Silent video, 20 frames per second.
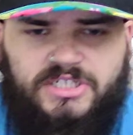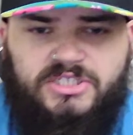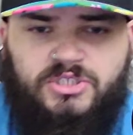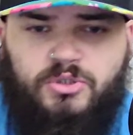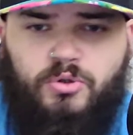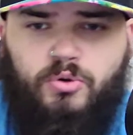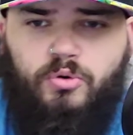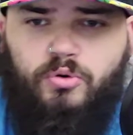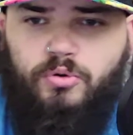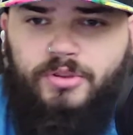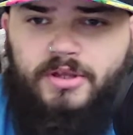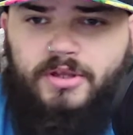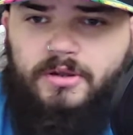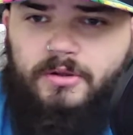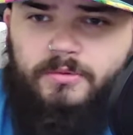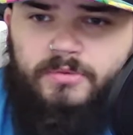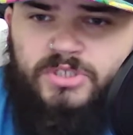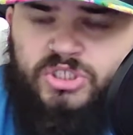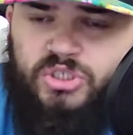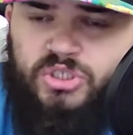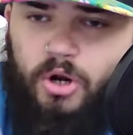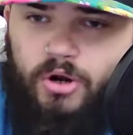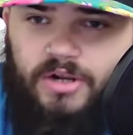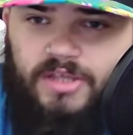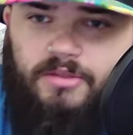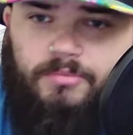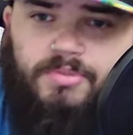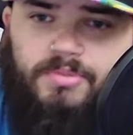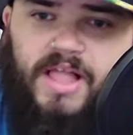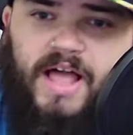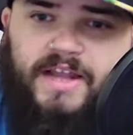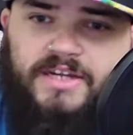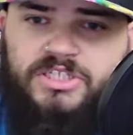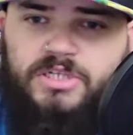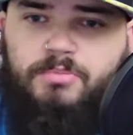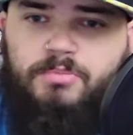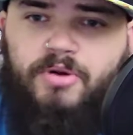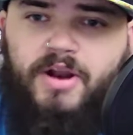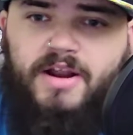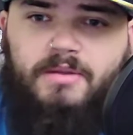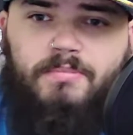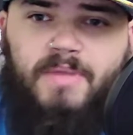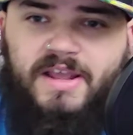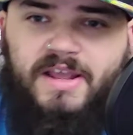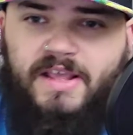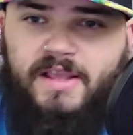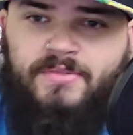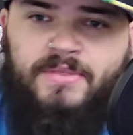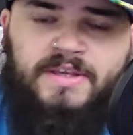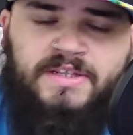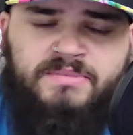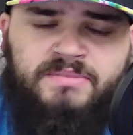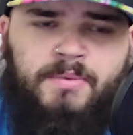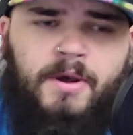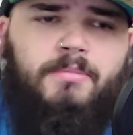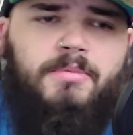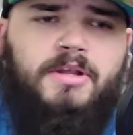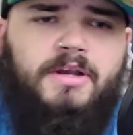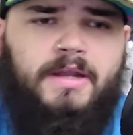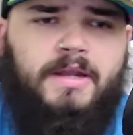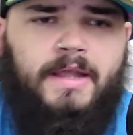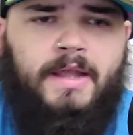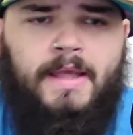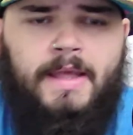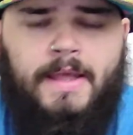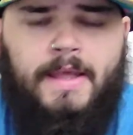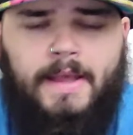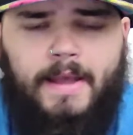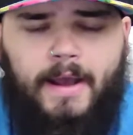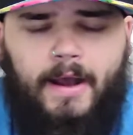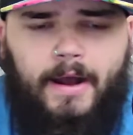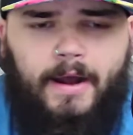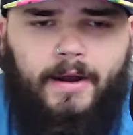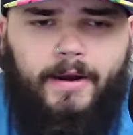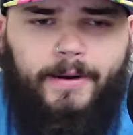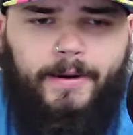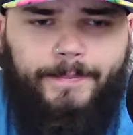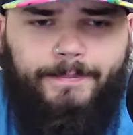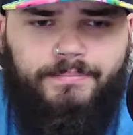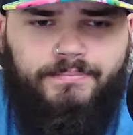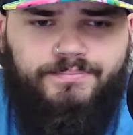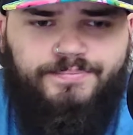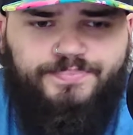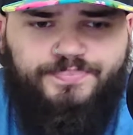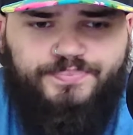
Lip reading: school, the starting the Black Sheep brand and making things public. So